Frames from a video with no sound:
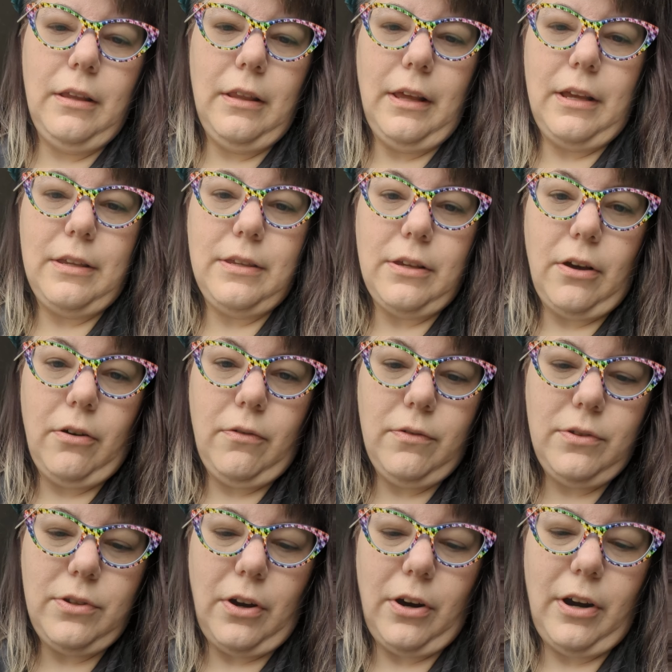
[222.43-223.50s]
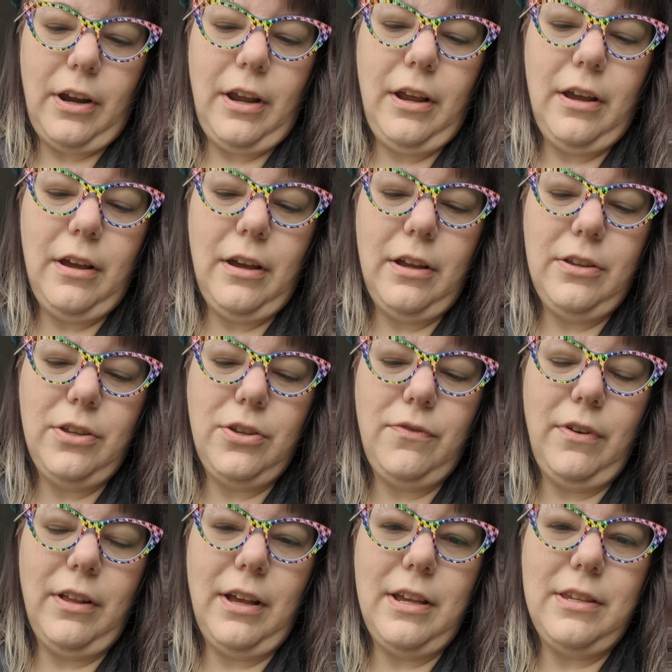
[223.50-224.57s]
Like so. Sorry. Just
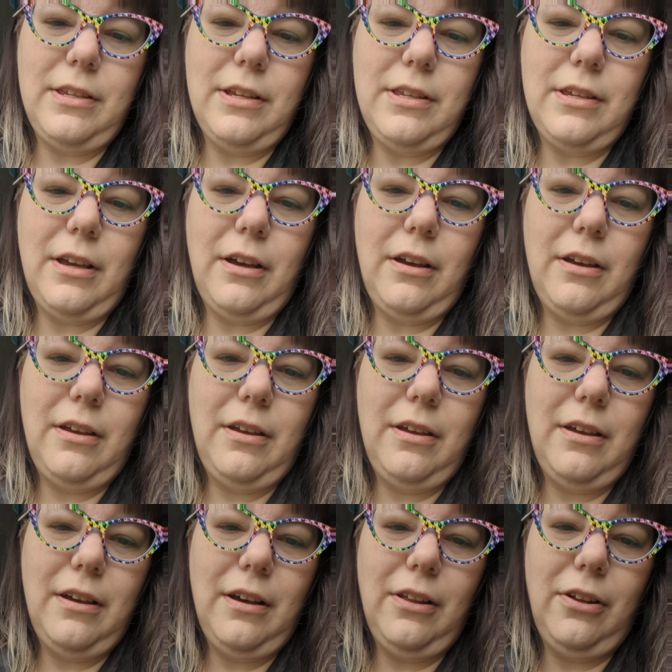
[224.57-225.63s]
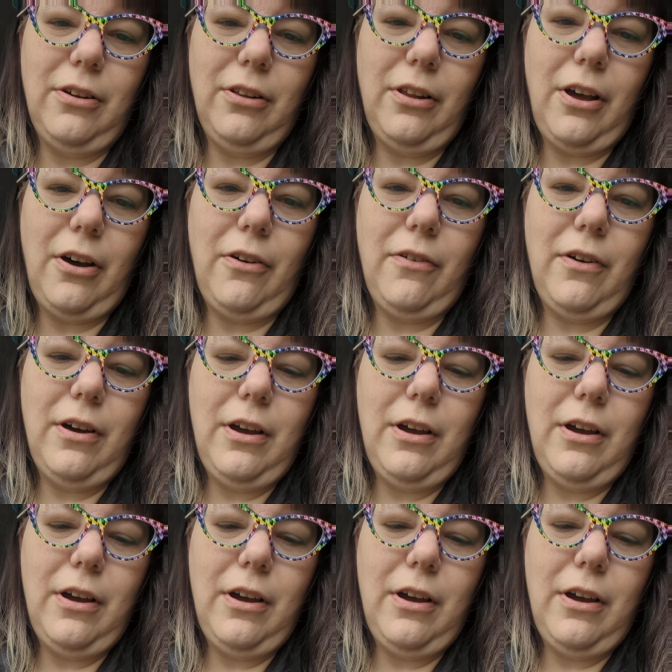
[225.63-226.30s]
realized it's a little low.